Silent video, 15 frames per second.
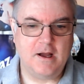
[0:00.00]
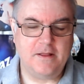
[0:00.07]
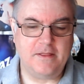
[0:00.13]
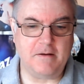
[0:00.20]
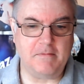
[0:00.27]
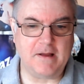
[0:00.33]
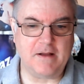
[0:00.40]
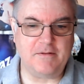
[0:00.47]

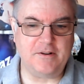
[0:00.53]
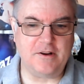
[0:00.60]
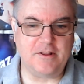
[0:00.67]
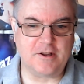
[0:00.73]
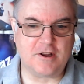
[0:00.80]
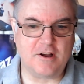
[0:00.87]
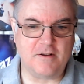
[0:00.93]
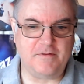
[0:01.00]
Then we have
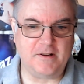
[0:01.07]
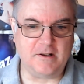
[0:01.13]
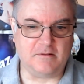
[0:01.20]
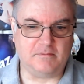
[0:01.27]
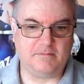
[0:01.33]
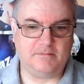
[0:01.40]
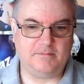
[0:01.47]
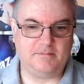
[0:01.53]
another cover,
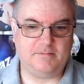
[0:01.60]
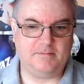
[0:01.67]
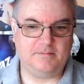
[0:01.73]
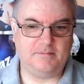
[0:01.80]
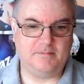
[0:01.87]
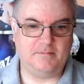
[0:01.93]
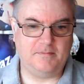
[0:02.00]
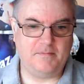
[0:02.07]

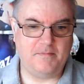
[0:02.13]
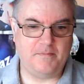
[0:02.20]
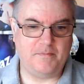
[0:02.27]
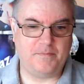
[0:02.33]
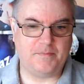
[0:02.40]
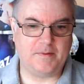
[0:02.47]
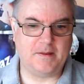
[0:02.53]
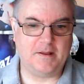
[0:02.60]

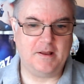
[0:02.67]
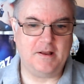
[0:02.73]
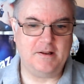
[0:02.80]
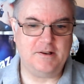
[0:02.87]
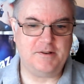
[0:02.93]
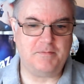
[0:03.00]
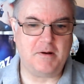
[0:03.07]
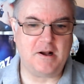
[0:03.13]
and
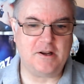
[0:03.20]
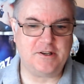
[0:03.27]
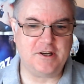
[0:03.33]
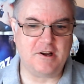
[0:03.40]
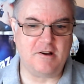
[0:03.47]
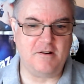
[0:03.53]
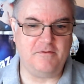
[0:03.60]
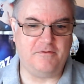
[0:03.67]
it's Pass It
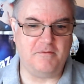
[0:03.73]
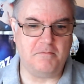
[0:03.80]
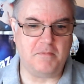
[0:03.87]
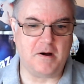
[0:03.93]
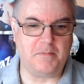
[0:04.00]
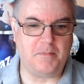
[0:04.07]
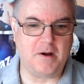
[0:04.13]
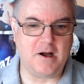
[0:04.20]
On from
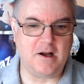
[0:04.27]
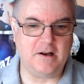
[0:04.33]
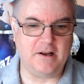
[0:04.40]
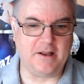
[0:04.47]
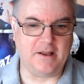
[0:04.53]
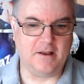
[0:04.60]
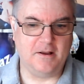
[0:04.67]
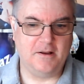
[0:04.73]
Bob
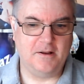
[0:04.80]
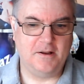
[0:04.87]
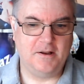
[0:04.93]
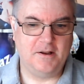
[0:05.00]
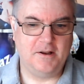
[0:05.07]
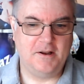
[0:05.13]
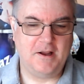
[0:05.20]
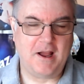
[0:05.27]
Marley.
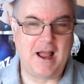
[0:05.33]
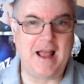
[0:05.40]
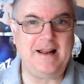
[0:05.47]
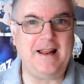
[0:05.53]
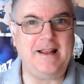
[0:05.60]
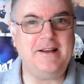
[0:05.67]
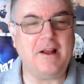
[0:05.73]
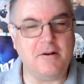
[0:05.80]
And
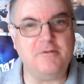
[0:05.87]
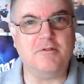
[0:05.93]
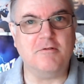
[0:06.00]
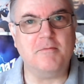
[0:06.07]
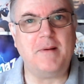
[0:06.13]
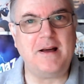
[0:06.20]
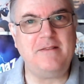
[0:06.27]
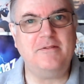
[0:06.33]
they don't do a
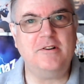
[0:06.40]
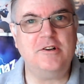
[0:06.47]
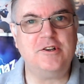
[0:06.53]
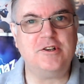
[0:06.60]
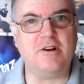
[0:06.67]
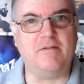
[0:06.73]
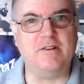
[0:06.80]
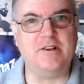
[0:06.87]
bad
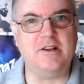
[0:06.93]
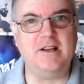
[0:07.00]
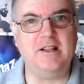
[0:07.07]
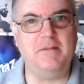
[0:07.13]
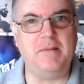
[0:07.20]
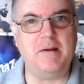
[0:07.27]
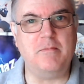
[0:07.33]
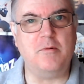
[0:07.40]
version of it. It's a
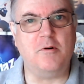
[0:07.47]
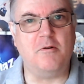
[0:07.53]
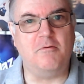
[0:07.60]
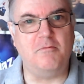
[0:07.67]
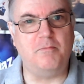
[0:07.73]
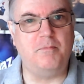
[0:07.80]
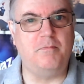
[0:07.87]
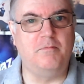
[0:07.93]
little bit
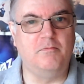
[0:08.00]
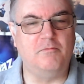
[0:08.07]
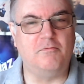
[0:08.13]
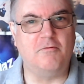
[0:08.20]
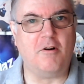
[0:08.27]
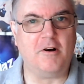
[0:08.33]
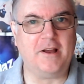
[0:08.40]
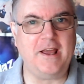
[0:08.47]
more
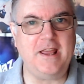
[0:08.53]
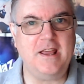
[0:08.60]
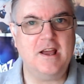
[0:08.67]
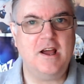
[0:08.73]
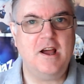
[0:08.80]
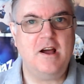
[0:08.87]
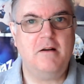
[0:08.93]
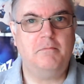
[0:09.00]
rocky,
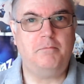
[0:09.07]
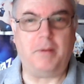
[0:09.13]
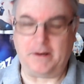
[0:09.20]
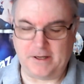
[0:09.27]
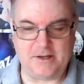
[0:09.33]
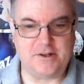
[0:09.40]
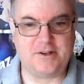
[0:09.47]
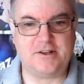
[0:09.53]

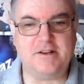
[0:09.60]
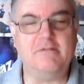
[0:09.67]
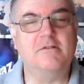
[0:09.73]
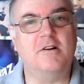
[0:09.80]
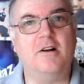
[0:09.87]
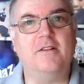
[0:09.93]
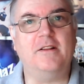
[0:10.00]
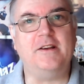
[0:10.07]
but it's still
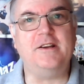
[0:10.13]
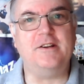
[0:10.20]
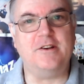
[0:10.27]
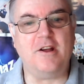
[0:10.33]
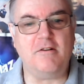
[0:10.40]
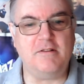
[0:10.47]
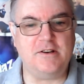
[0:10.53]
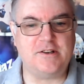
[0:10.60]
got the, you
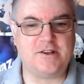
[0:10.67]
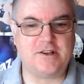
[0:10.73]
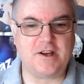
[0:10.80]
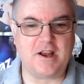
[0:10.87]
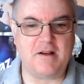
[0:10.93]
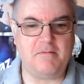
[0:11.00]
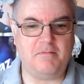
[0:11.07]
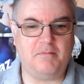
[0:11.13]
know, it's
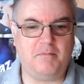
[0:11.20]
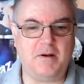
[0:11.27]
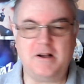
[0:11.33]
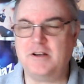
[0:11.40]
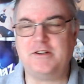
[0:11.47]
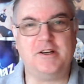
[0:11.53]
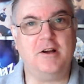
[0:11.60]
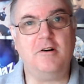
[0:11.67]

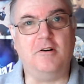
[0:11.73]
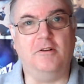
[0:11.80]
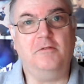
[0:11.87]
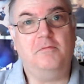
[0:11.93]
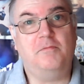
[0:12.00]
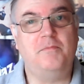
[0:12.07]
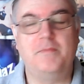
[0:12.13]
Pass It On.